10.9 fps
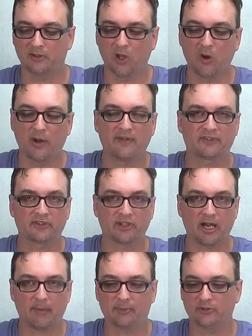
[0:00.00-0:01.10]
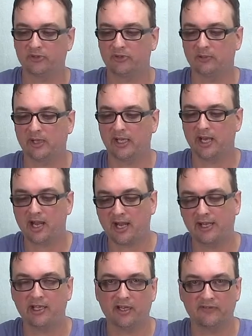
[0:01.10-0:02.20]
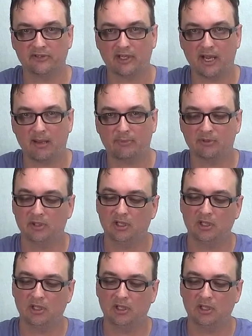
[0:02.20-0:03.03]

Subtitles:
low f-stop to a high f-stop.